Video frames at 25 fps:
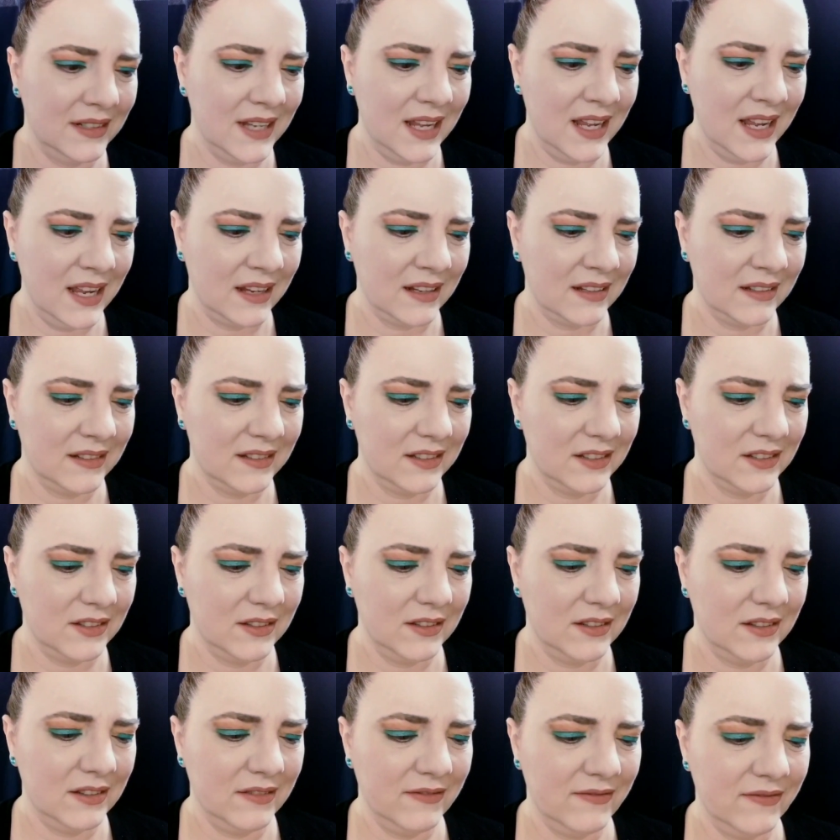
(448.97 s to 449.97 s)
dang.
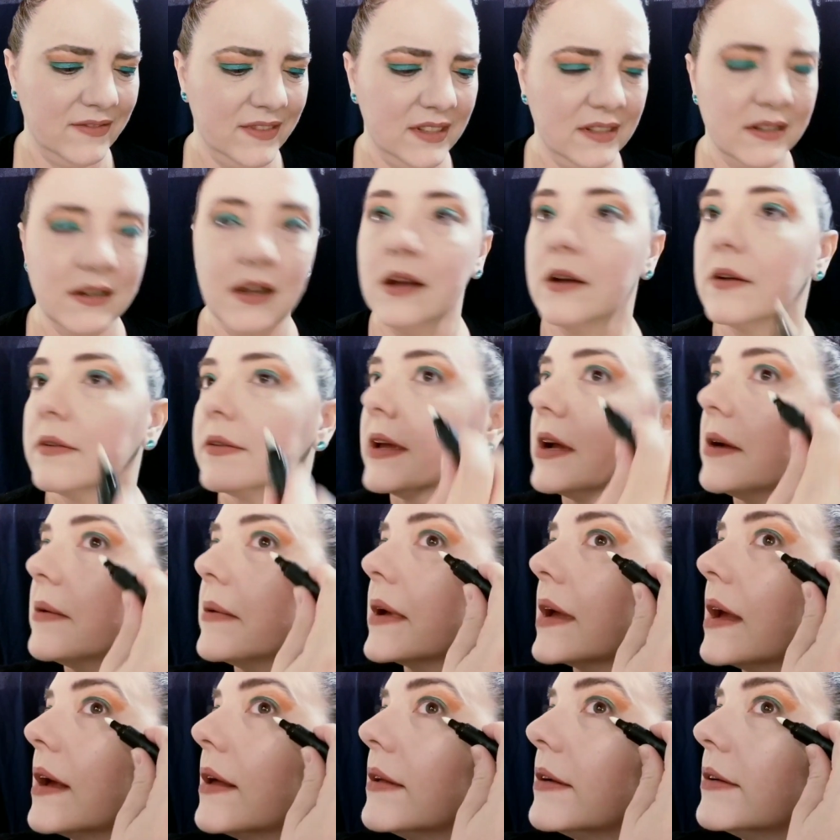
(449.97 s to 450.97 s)
Oh, there
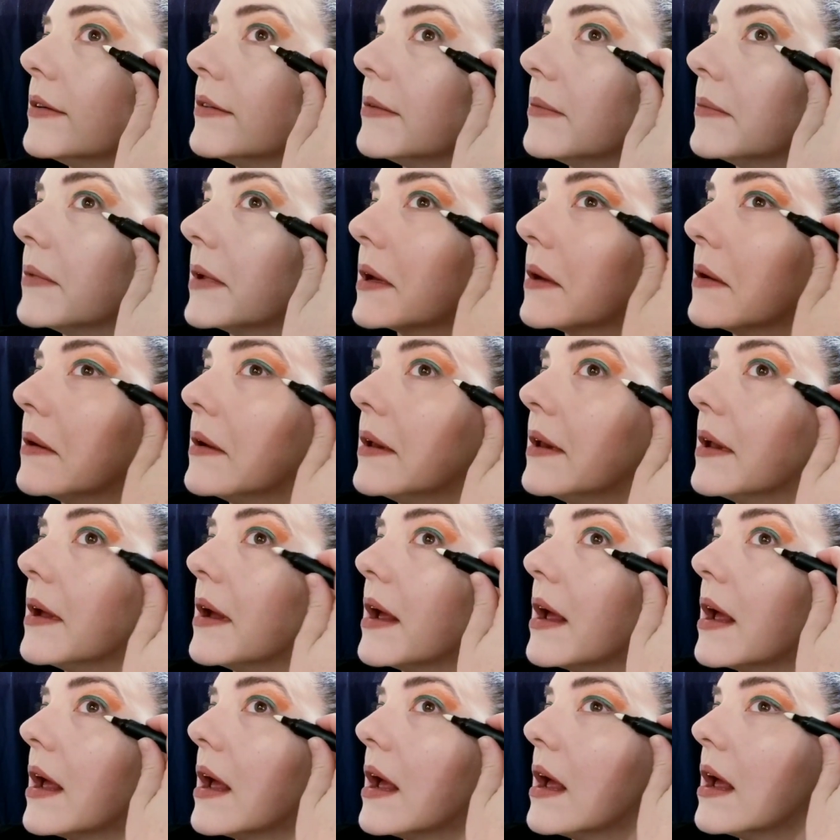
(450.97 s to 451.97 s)
we go. There's some liquid.
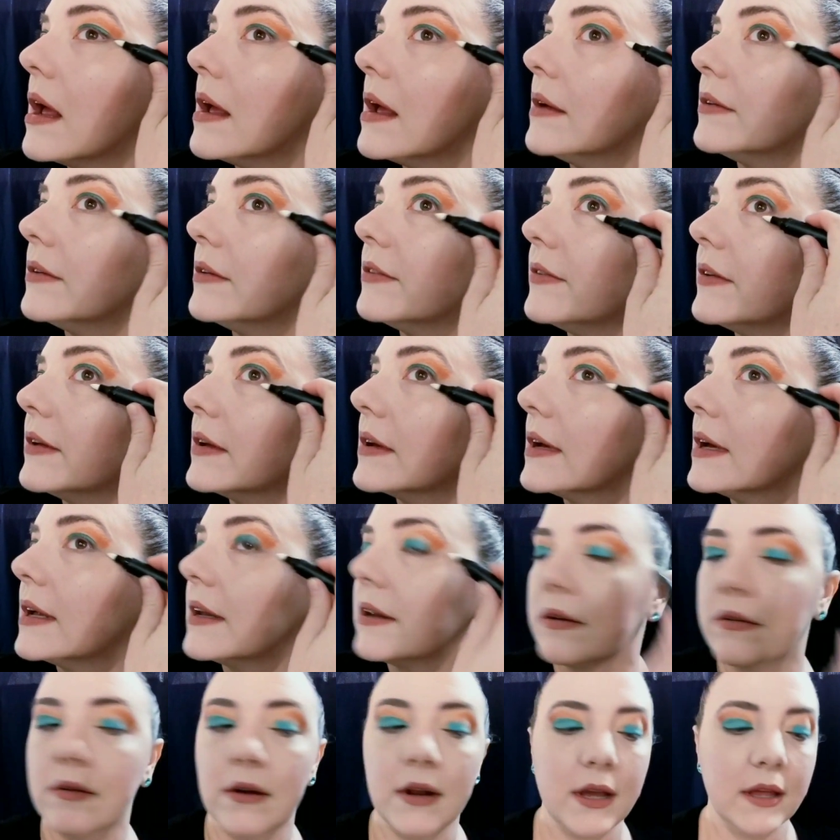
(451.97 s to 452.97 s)
It's feeling
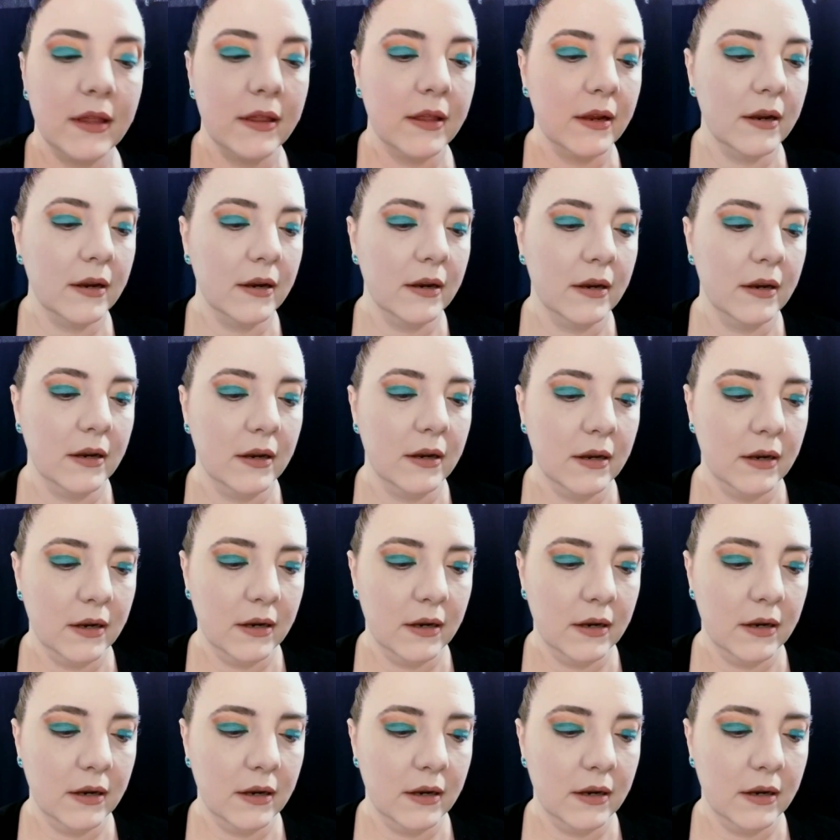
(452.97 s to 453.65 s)
kind of dry there.